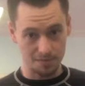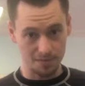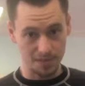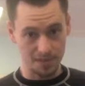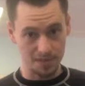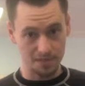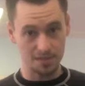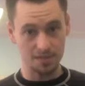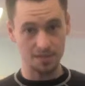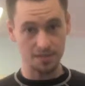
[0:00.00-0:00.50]

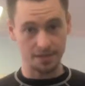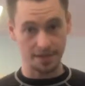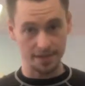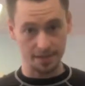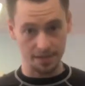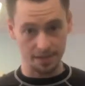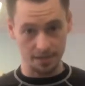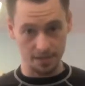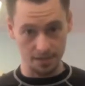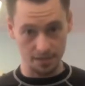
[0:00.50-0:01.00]
be
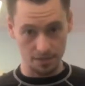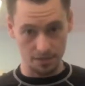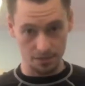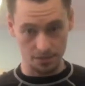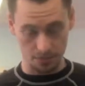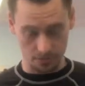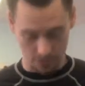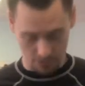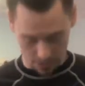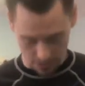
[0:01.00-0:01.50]
slightly
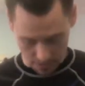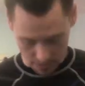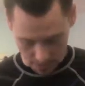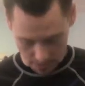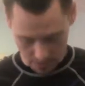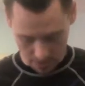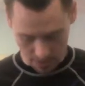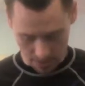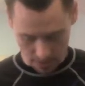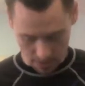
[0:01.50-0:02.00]
loose.
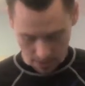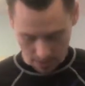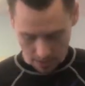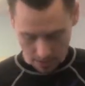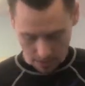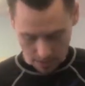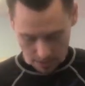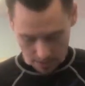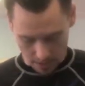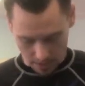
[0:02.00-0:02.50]

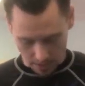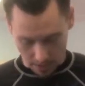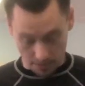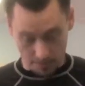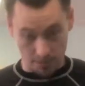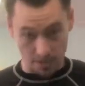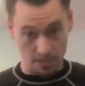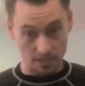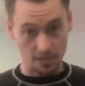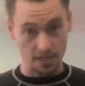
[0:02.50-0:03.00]

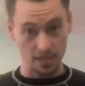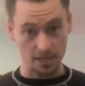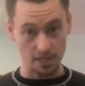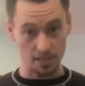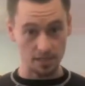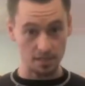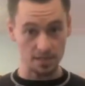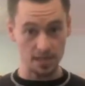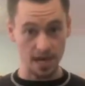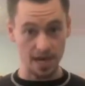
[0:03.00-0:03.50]
I'm going to take
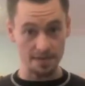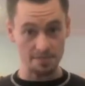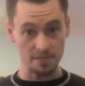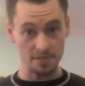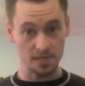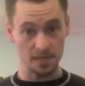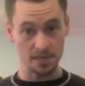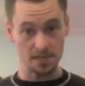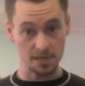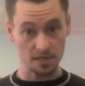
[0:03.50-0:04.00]
the top
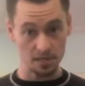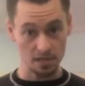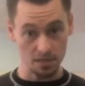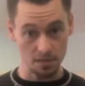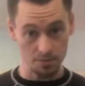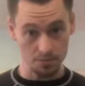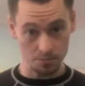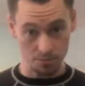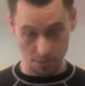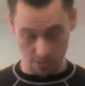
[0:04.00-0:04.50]
tail,
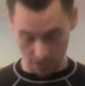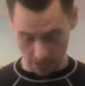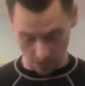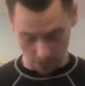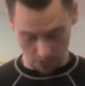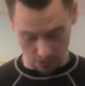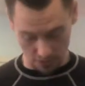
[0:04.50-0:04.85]
put it